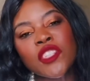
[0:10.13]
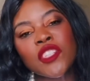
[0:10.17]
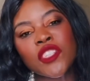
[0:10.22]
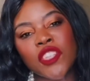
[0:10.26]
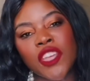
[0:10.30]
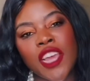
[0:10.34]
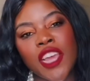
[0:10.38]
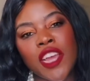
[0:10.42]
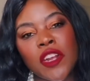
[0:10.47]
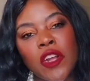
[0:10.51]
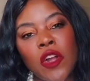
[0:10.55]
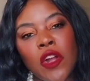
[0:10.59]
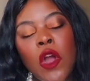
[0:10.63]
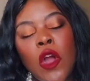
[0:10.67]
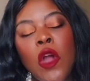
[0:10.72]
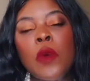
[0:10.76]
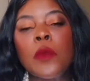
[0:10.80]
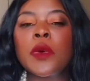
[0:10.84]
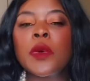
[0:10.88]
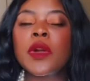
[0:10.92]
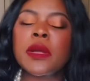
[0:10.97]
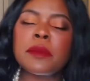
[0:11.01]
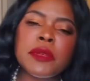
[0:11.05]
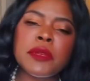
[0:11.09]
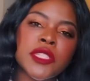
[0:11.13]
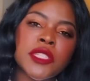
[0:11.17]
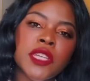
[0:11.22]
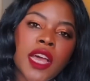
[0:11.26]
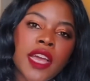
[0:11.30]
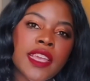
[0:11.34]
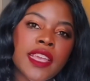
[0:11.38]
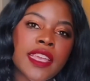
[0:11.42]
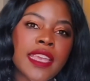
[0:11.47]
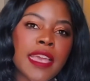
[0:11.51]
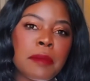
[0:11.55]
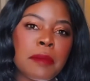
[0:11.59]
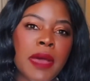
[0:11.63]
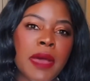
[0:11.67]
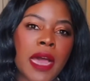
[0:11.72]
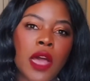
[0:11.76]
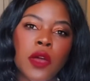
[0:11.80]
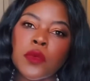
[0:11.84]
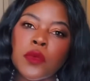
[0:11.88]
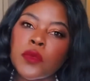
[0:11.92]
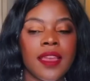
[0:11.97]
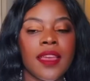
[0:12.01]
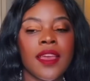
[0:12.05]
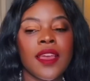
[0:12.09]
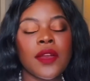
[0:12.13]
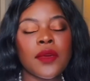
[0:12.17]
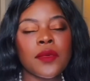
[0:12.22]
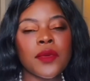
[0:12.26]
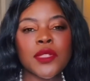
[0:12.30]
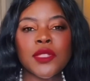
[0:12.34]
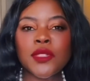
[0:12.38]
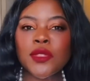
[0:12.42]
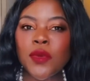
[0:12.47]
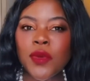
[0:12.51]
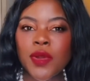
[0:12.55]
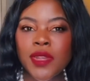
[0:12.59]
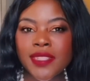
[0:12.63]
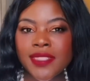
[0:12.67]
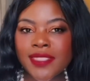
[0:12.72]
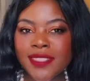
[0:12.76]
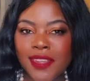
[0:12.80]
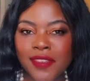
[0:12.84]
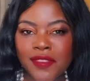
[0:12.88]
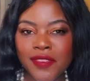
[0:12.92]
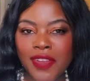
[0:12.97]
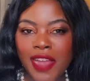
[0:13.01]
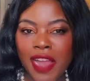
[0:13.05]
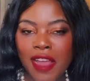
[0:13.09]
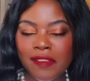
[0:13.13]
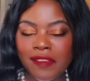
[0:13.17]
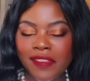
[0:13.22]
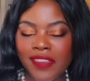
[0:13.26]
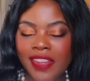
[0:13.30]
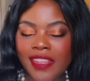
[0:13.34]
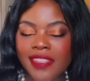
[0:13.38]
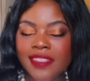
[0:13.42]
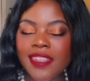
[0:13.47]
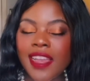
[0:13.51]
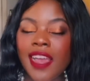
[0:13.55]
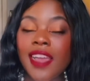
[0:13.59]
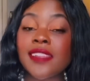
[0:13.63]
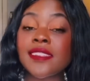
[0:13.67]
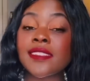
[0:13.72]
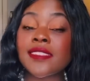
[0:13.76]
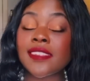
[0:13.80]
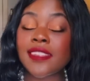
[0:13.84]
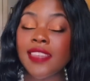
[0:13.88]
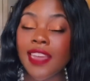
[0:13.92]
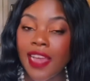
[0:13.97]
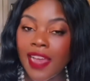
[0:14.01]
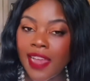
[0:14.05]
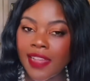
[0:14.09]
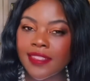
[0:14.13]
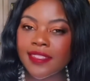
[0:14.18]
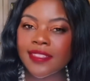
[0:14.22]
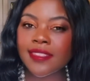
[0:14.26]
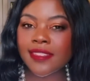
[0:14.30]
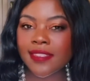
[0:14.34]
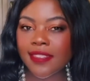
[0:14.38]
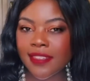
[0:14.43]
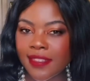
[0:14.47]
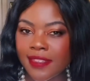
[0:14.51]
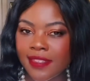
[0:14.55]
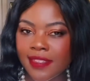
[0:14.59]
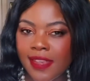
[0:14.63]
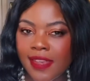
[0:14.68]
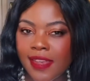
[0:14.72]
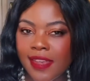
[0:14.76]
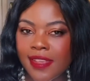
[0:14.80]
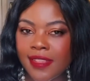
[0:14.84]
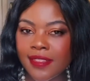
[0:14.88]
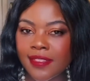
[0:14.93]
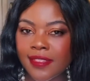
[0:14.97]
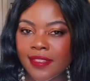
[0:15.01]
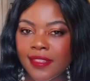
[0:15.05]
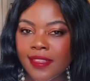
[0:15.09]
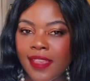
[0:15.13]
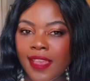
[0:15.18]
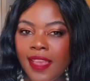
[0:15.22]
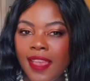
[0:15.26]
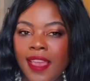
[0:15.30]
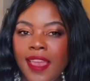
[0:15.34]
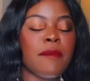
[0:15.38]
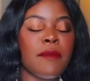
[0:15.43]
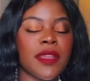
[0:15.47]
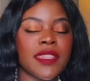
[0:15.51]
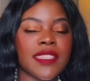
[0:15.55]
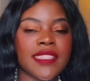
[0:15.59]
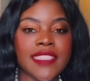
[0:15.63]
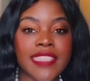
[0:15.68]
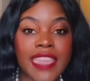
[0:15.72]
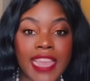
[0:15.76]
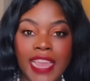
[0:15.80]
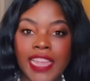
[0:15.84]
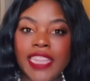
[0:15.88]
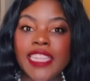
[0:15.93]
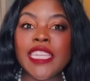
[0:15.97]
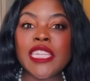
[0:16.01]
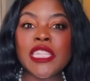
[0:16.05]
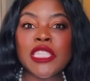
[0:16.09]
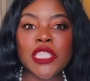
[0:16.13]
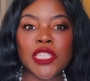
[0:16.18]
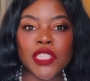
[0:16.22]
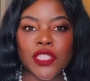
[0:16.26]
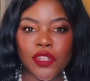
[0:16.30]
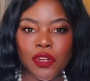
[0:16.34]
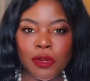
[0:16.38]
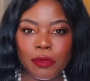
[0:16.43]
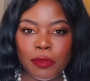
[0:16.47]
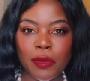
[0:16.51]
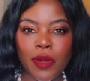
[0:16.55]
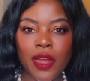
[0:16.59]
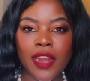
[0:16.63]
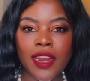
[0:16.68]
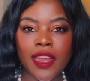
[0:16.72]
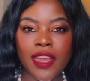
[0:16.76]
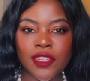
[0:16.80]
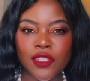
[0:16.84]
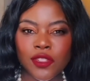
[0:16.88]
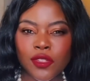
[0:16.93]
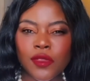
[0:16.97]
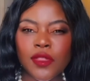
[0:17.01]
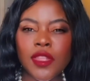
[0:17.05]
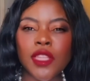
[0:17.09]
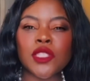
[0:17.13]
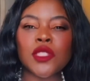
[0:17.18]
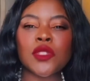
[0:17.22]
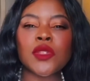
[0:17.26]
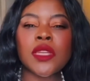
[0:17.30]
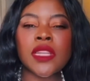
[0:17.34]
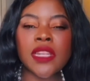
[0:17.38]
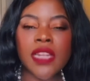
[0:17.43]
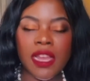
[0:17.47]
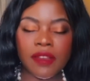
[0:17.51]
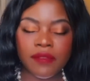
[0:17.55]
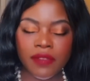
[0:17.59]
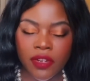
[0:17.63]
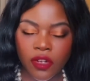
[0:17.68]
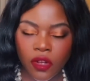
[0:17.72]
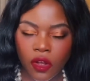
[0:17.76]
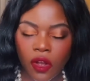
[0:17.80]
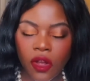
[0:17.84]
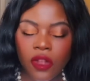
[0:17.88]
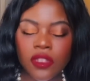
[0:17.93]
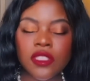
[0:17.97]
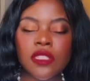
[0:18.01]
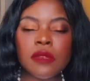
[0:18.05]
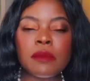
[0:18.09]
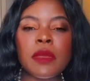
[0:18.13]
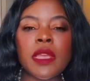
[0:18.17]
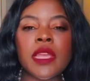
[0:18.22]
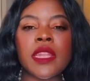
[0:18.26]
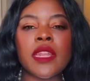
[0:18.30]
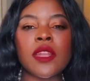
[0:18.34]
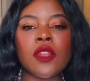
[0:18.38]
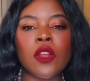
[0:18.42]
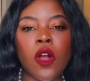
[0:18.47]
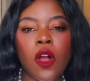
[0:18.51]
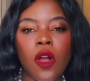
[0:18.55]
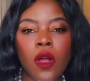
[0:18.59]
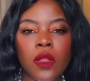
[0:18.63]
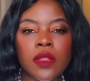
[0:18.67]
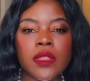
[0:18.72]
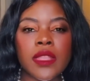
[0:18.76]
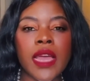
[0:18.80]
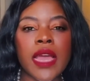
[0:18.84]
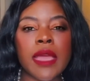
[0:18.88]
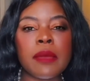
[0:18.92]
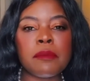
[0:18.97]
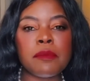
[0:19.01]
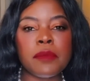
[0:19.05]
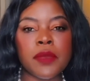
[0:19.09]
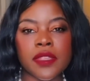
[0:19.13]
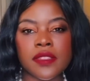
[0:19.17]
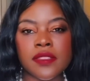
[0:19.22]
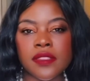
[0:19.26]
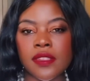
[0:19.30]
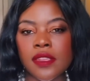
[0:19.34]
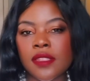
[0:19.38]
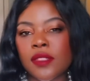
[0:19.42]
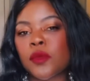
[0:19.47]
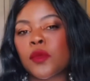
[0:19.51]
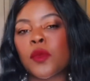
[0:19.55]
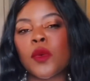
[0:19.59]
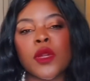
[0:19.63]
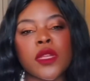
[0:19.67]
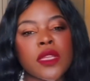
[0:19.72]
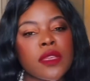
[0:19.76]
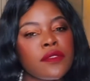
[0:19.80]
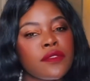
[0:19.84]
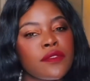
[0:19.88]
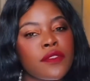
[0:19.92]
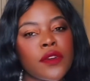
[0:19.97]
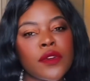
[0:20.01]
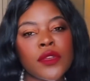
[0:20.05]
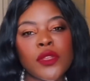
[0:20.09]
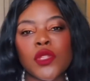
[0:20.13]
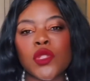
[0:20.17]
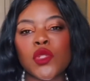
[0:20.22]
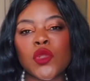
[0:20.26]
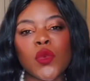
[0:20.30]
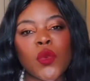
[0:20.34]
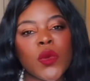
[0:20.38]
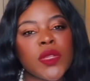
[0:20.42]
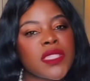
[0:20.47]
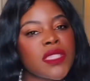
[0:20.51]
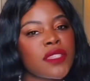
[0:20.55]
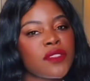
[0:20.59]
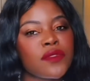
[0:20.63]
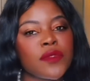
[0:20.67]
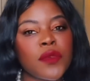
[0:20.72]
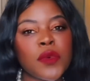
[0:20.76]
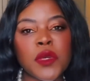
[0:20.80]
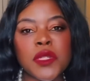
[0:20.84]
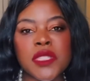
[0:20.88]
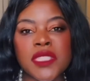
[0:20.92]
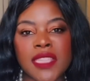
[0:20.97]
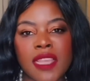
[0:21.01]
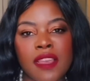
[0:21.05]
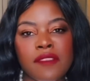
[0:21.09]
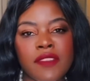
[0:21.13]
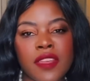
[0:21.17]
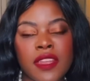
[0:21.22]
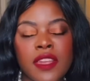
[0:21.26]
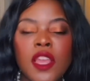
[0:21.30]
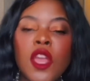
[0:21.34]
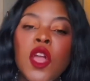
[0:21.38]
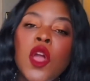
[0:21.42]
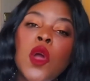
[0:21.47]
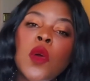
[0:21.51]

channel, we're going to be talking about restoring self-confidence as God sees us, scaling digital products so that you can have an automated online business working for you 24/7.